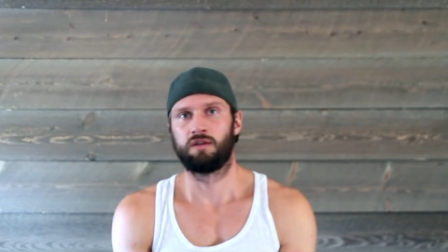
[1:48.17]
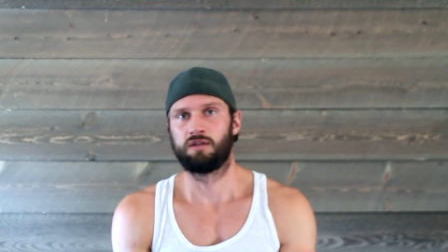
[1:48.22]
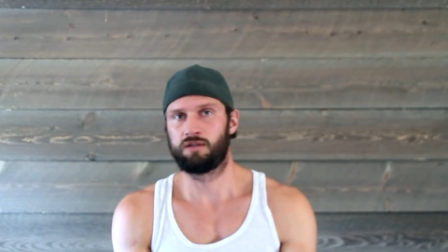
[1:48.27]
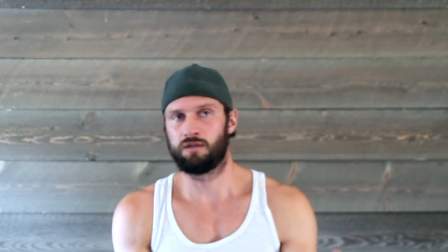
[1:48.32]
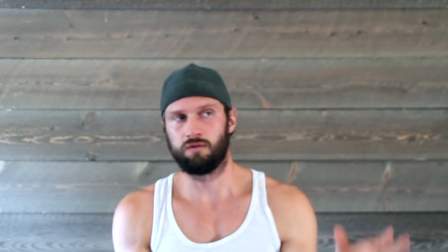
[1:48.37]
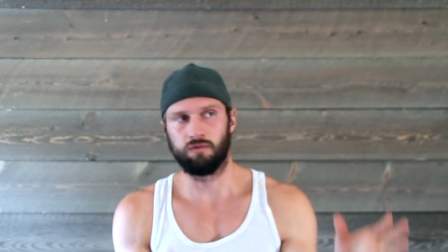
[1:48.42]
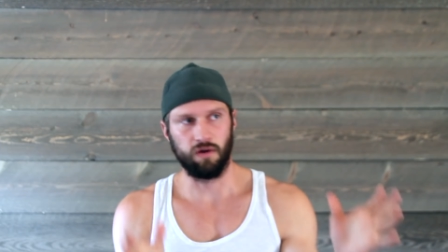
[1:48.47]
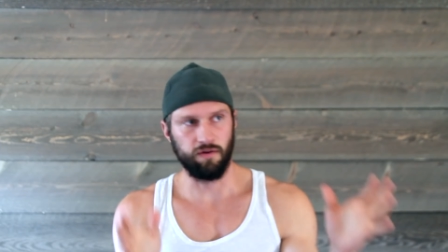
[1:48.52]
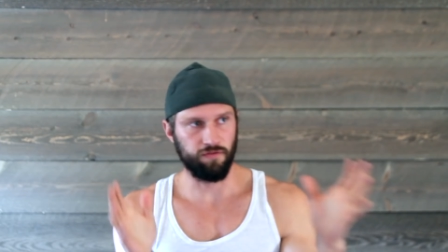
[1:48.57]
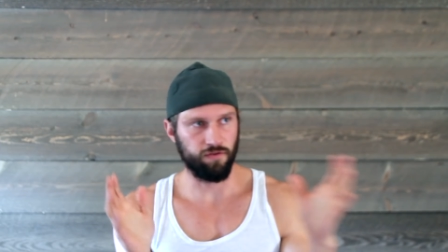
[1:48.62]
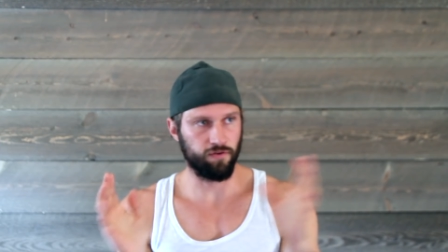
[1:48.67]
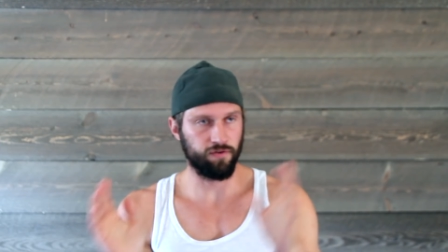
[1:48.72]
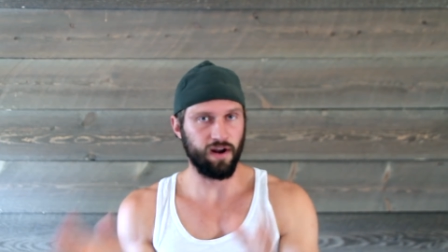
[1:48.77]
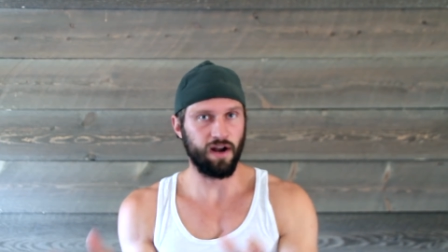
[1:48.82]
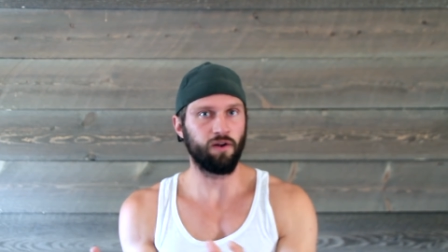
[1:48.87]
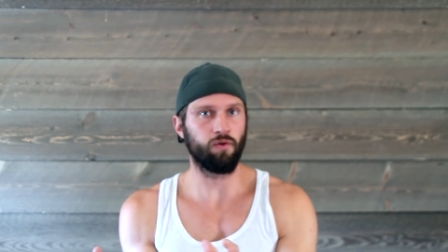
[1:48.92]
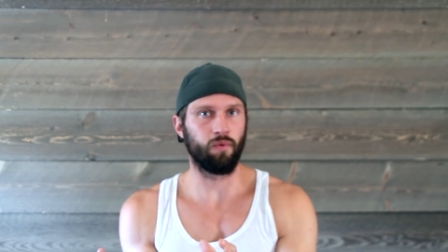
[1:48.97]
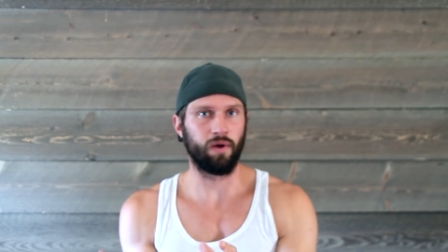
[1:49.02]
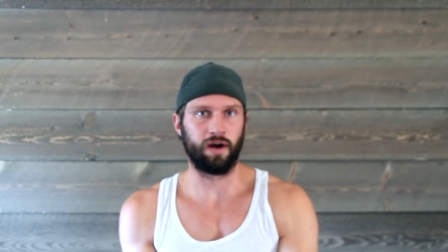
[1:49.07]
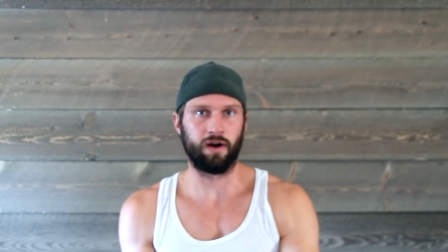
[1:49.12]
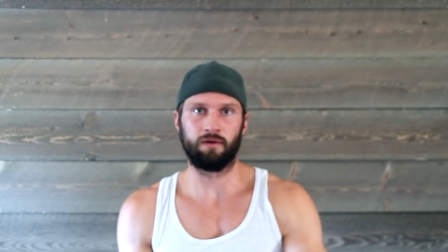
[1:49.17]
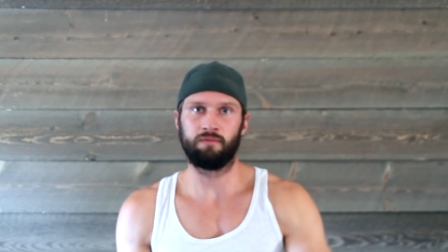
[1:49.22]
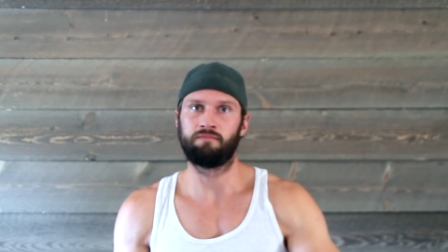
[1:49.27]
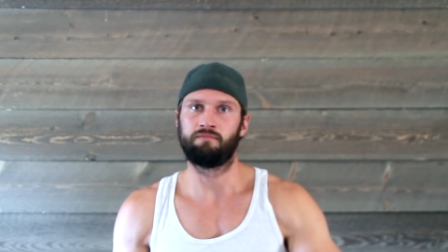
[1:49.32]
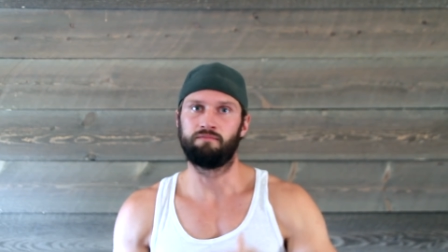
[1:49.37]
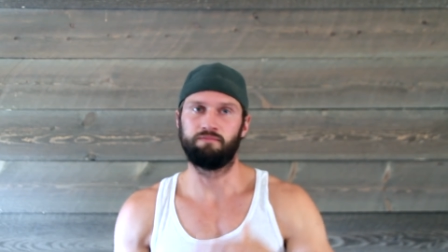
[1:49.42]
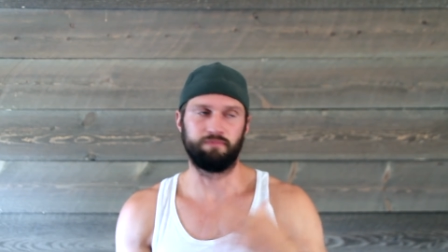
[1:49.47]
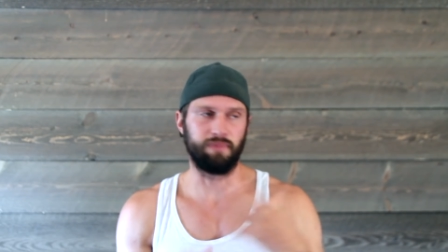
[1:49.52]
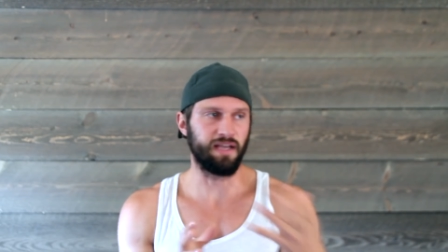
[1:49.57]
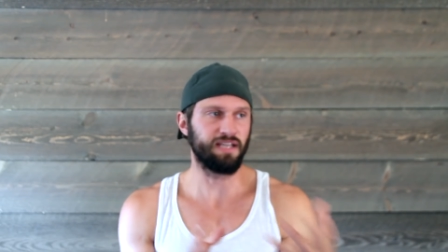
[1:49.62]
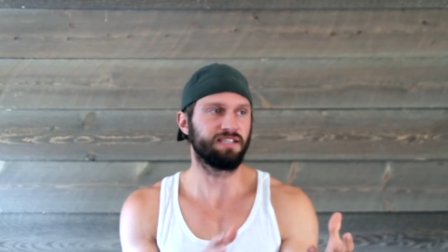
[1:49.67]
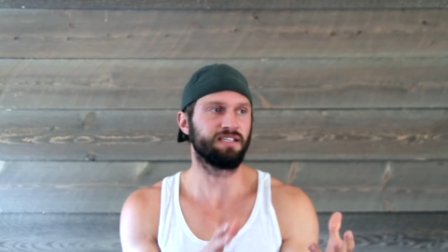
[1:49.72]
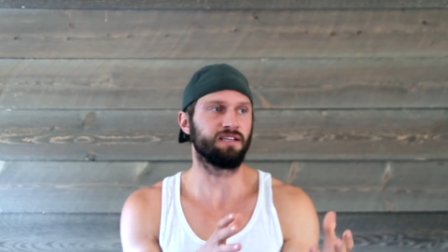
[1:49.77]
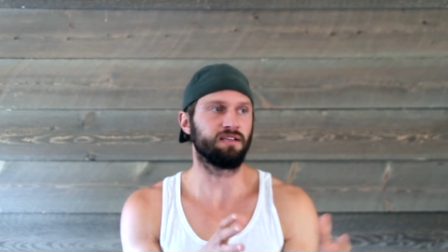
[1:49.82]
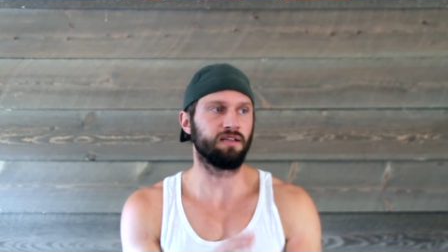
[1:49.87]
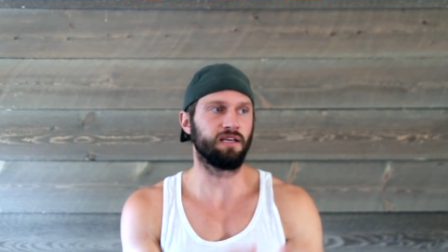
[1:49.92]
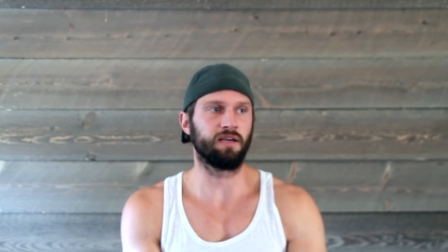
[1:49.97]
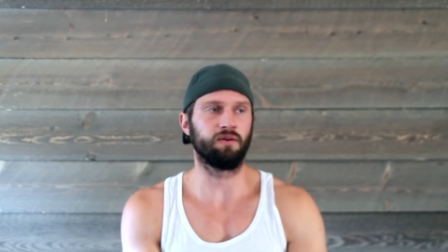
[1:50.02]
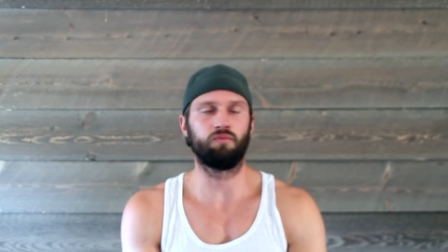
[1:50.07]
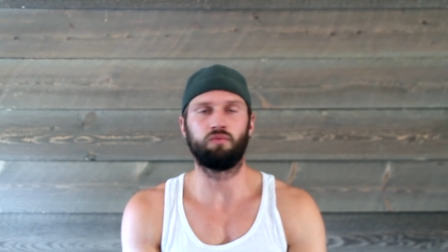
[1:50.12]
So if you're not aware,
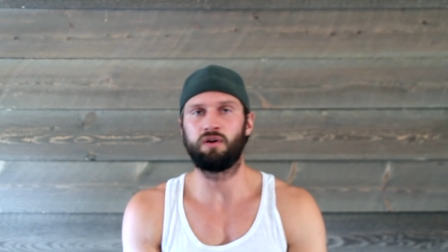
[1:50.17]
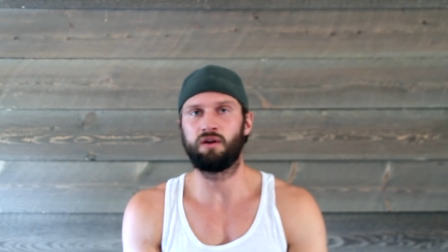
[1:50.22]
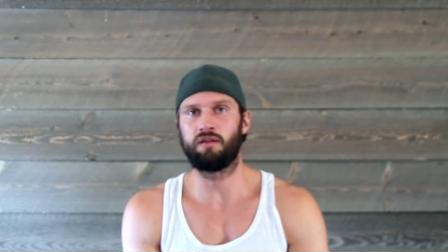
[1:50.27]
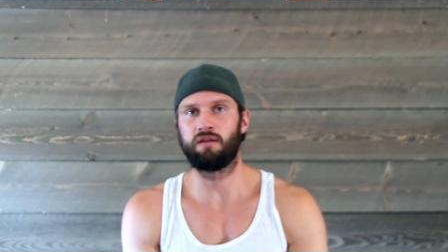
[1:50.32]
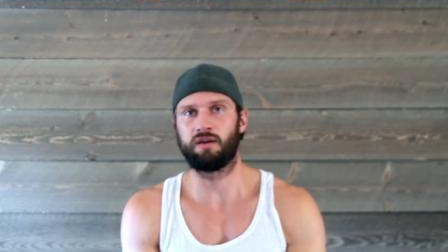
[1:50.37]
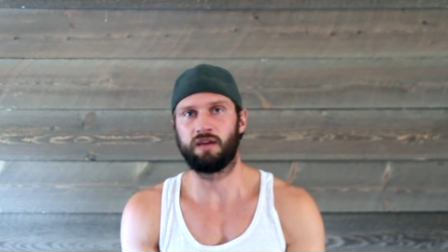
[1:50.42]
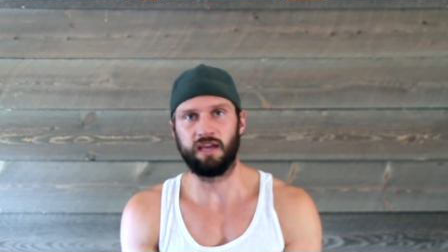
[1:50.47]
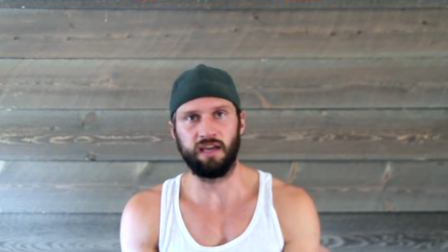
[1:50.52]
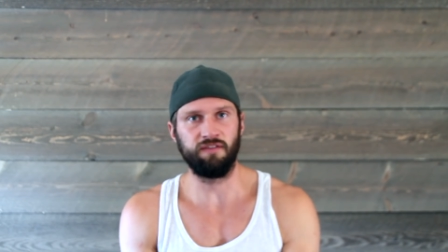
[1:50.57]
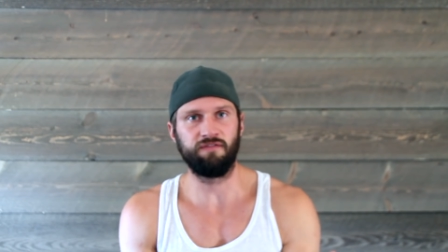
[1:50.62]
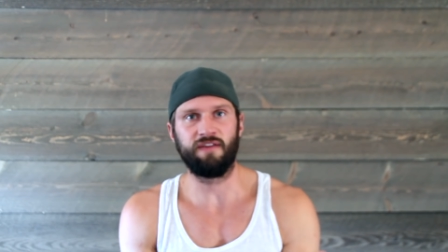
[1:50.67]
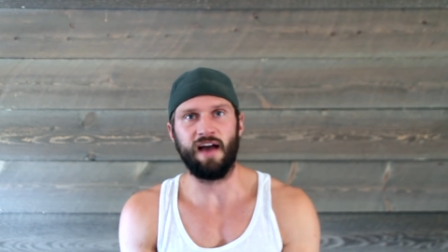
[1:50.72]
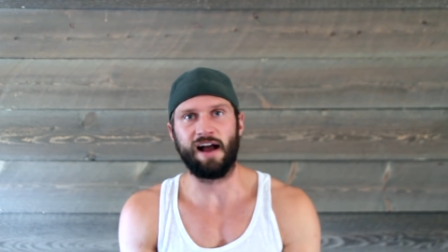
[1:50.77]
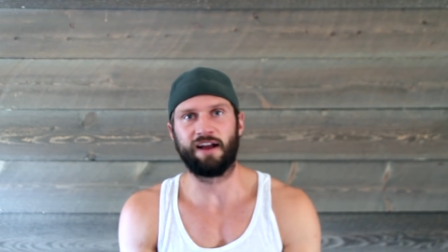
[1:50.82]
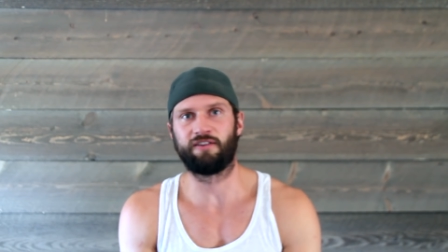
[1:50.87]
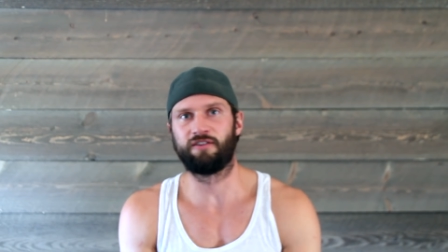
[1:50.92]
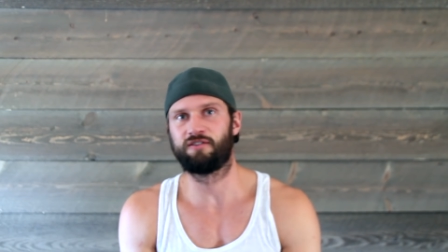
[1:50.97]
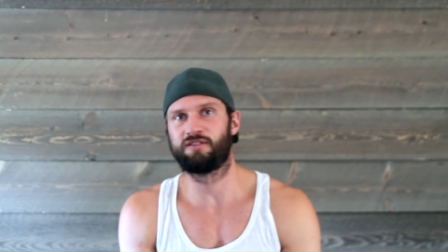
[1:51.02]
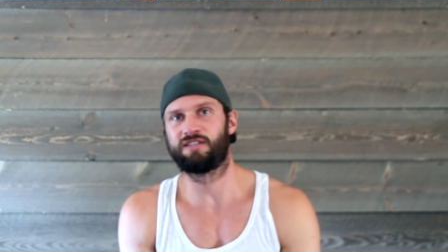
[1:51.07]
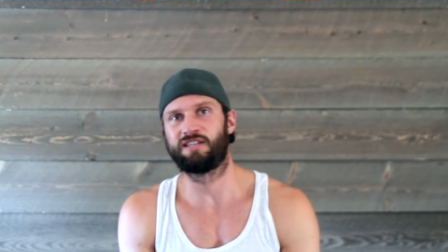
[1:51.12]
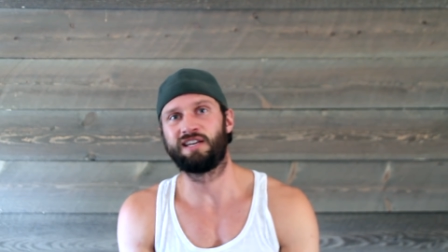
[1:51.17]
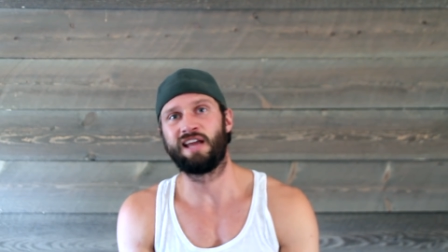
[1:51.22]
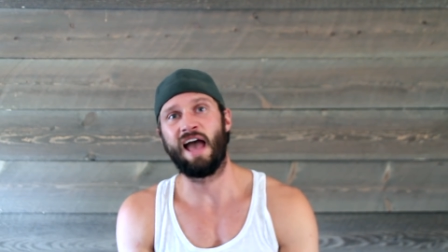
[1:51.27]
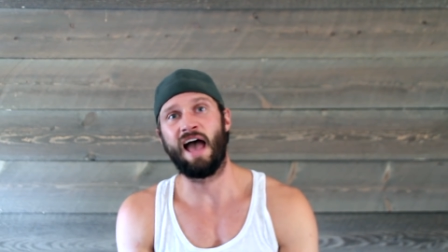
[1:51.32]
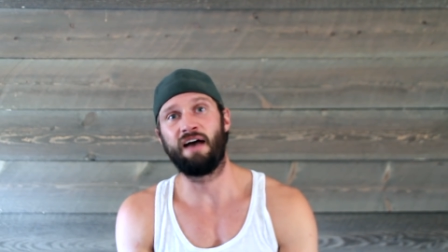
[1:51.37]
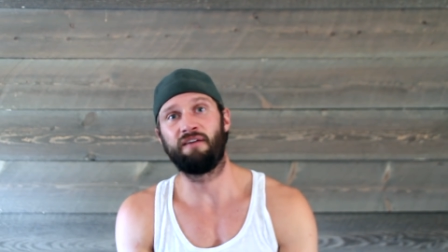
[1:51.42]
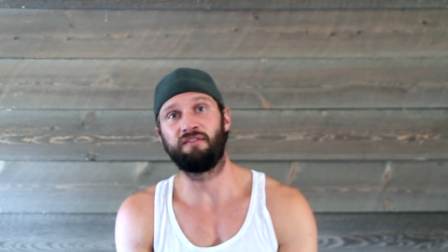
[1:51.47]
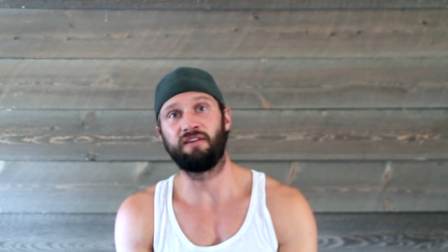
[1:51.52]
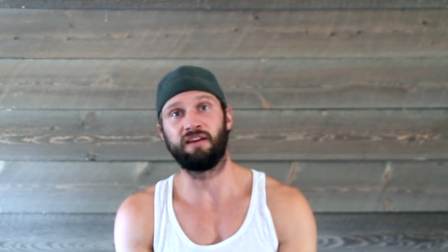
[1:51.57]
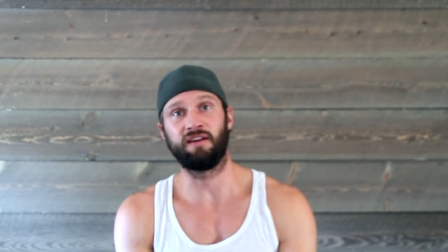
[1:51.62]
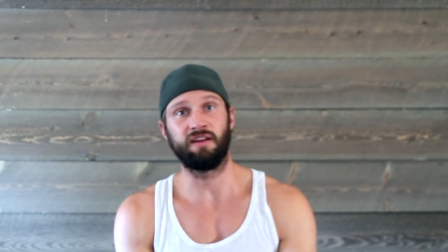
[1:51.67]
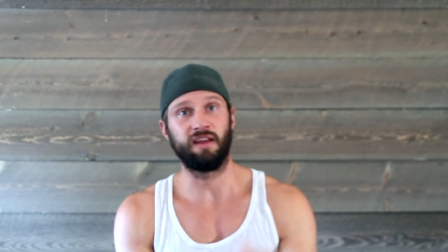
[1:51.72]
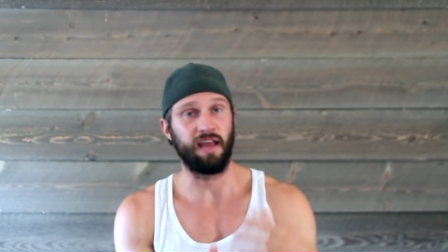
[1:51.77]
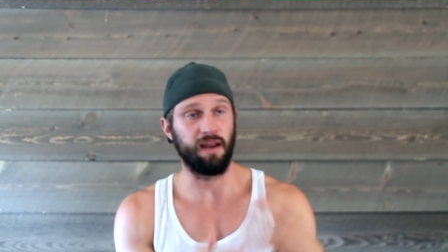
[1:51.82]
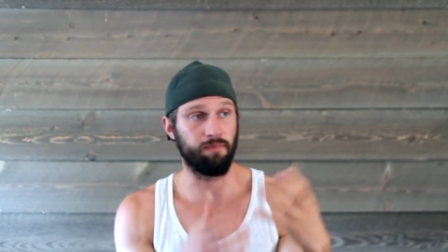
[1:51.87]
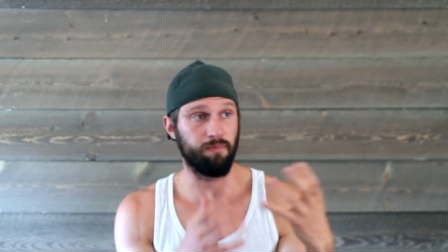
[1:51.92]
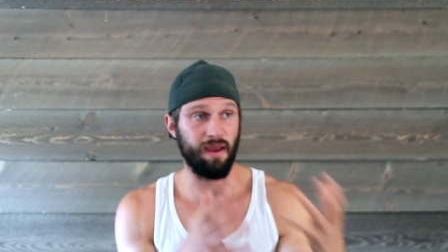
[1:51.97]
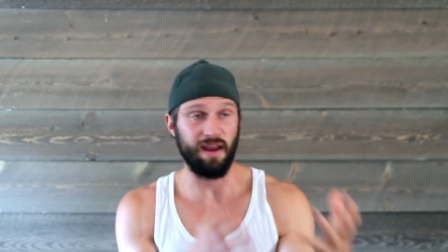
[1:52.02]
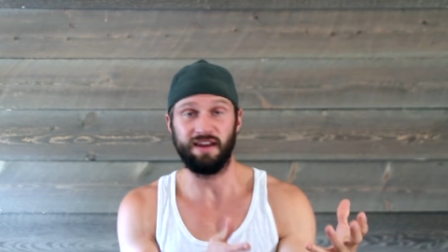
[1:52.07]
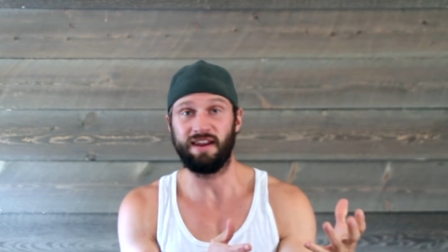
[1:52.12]
basically one of the key factors in having
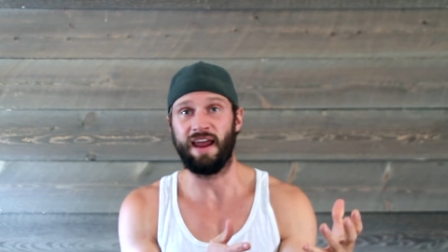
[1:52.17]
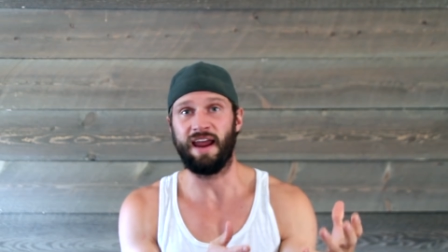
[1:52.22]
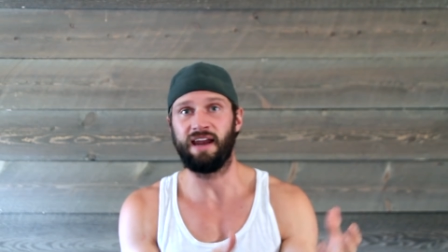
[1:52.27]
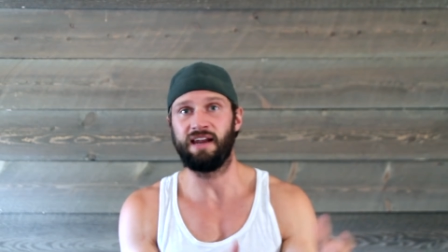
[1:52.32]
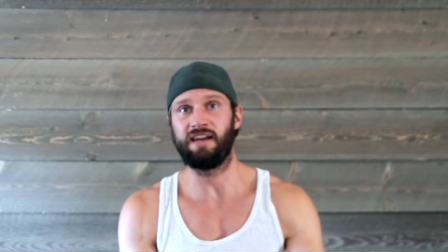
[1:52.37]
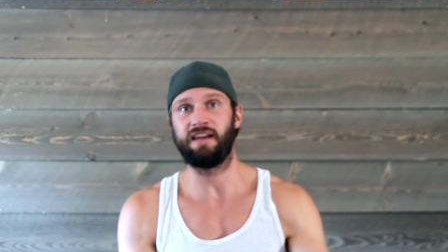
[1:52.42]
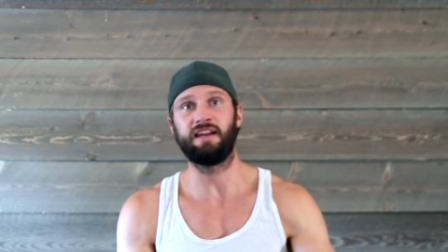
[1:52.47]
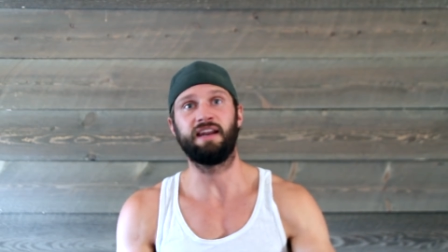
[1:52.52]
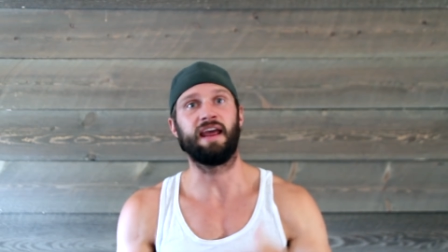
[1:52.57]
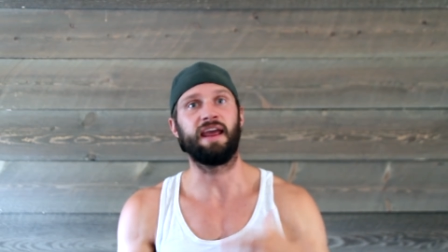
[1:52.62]
and maintaining